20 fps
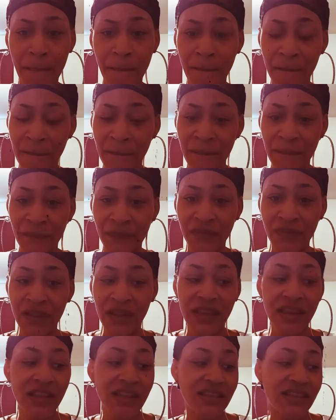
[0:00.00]

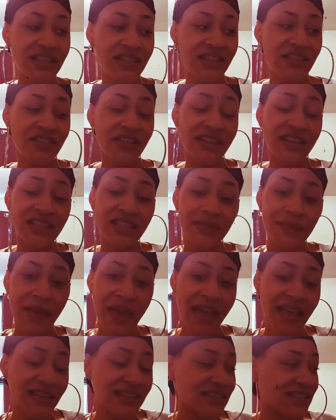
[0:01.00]
The teacher gets
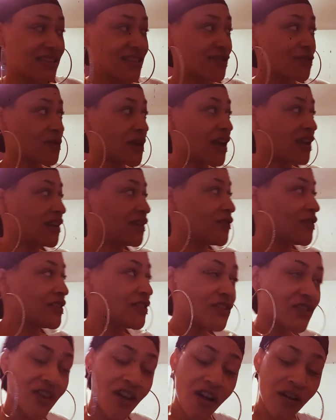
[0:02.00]
back, sees the writing on
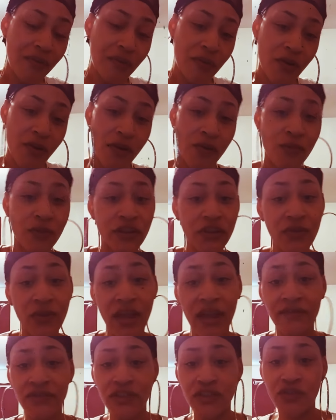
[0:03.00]
the chalkboard. What do you
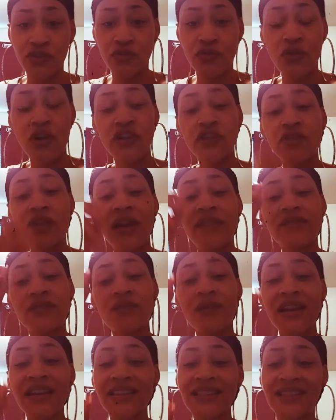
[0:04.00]
have to do? You have to
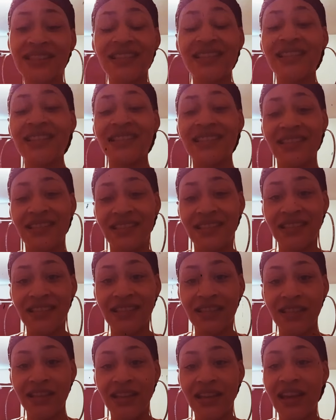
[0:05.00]
write sentences.